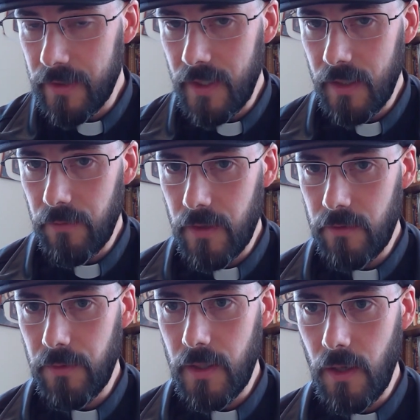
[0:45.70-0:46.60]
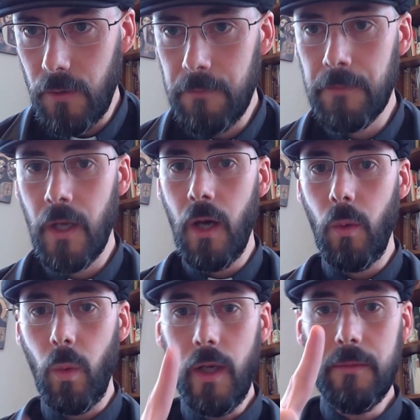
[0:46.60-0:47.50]
at the end of this video.
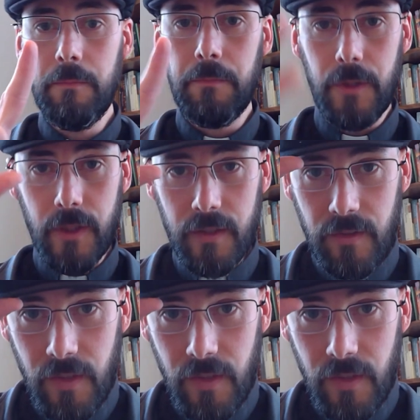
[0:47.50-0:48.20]
One, you'll get to